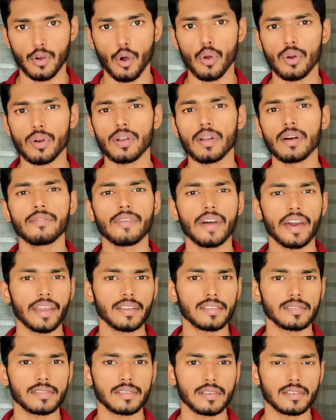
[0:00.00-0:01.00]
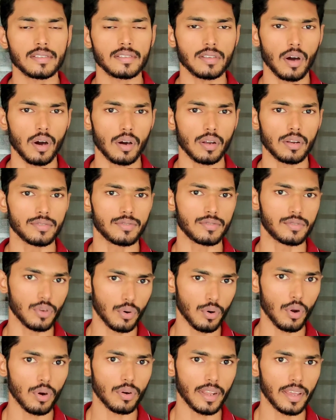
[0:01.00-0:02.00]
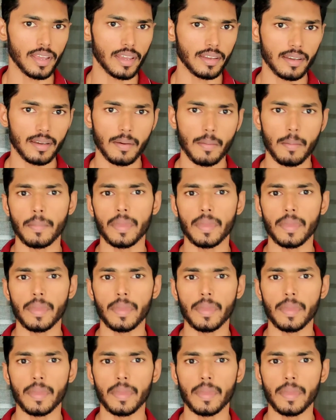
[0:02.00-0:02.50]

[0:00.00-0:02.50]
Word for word: Coronaviruses are zoonotic,